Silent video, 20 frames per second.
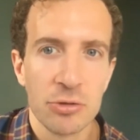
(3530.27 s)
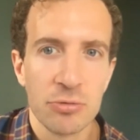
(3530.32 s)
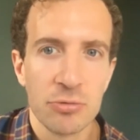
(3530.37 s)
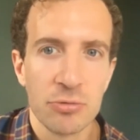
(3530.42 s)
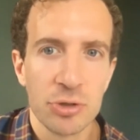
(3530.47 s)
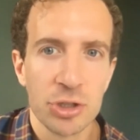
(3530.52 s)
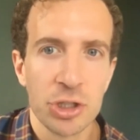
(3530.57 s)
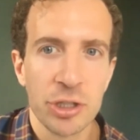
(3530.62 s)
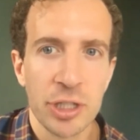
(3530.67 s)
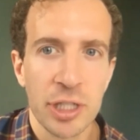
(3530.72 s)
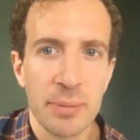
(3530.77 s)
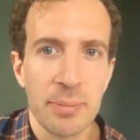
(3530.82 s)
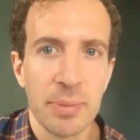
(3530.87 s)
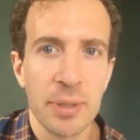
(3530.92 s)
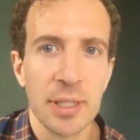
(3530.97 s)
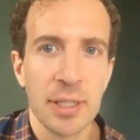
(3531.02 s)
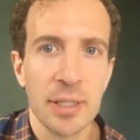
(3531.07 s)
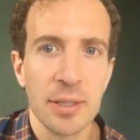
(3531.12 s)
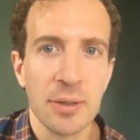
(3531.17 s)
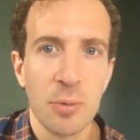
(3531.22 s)
Should he
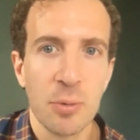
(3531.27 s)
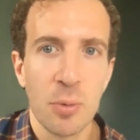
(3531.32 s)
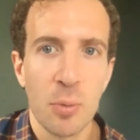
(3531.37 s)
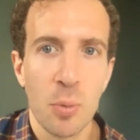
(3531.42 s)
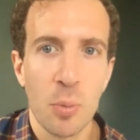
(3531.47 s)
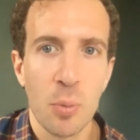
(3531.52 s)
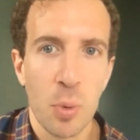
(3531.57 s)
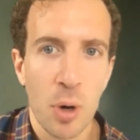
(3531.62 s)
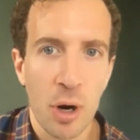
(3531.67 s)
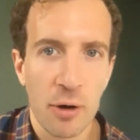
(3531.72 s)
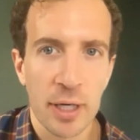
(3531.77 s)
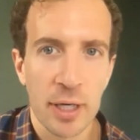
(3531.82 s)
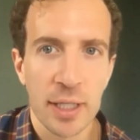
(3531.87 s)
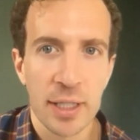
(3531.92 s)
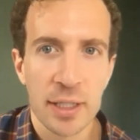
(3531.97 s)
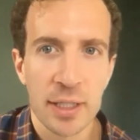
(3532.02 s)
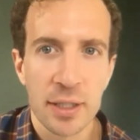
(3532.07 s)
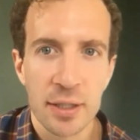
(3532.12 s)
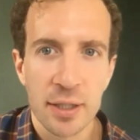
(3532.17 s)
be worried?